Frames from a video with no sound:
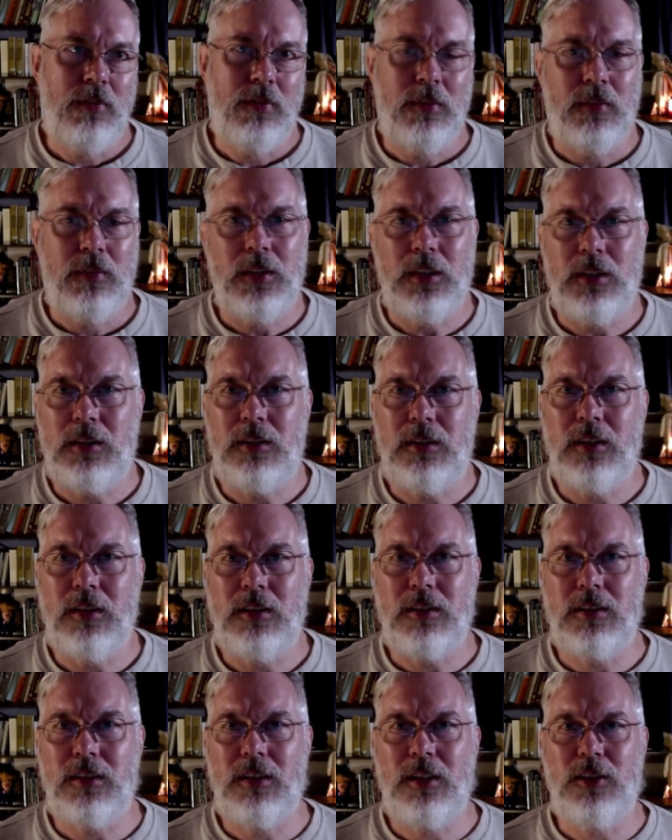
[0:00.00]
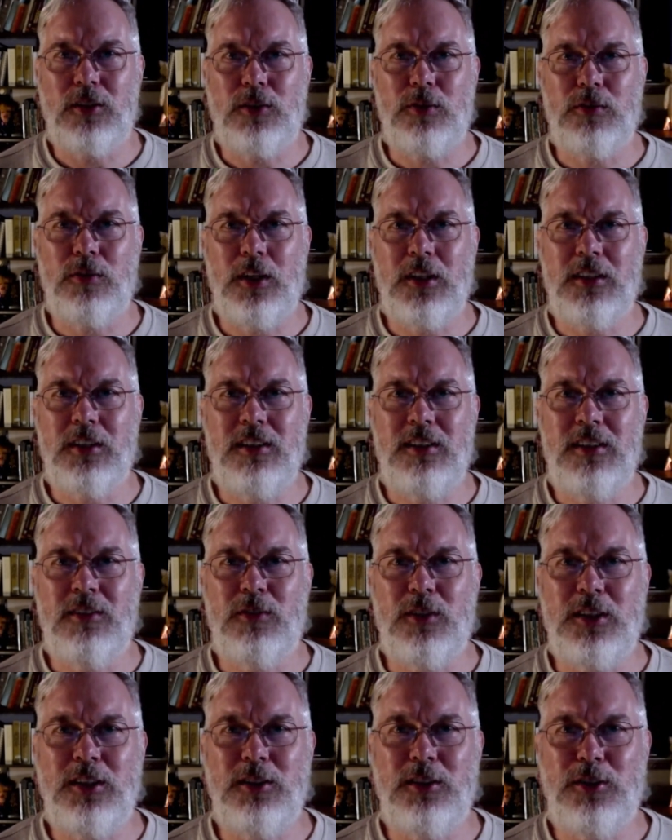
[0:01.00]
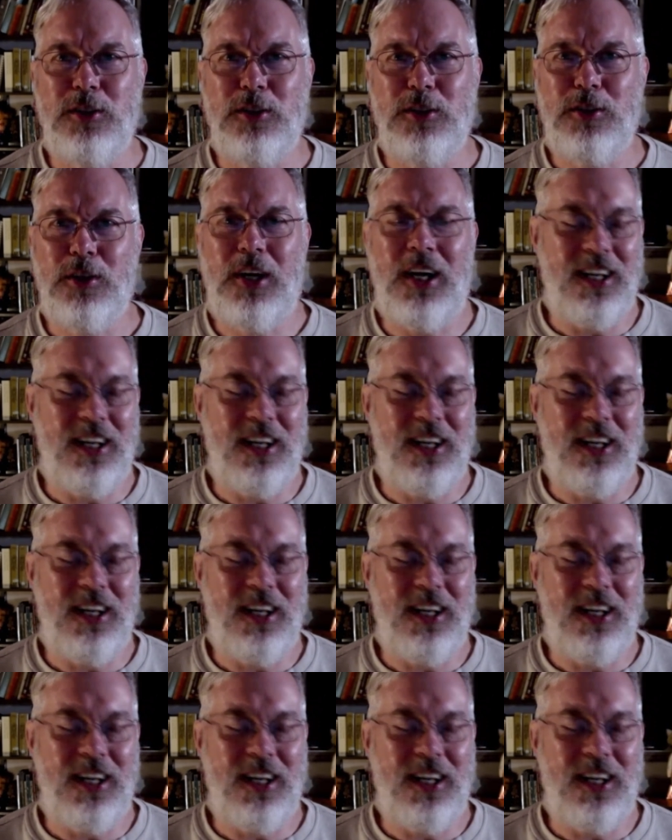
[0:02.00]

that's what you do.